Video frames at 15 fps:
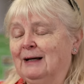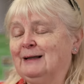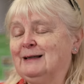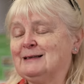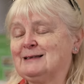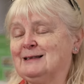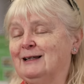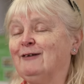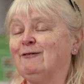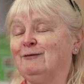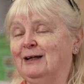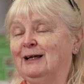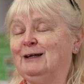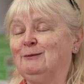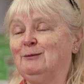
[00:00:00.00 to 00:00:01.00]
And it's
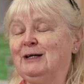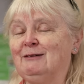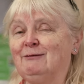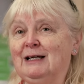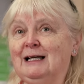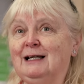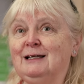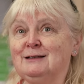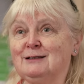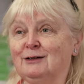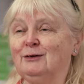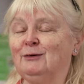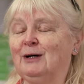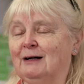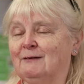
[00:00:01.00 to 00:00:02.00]
lovely. We really
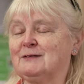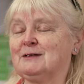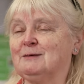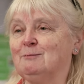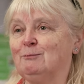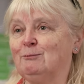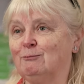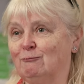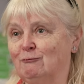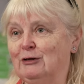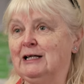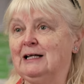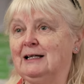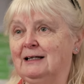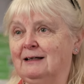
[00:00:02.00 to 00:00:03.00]
do have some
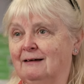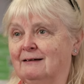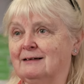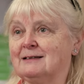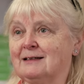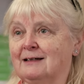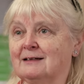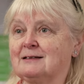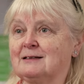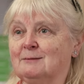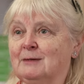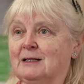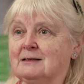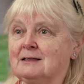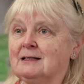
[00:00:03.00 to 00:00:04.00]
really nice
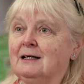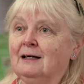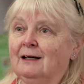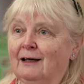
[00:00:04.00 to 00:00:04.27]
customers,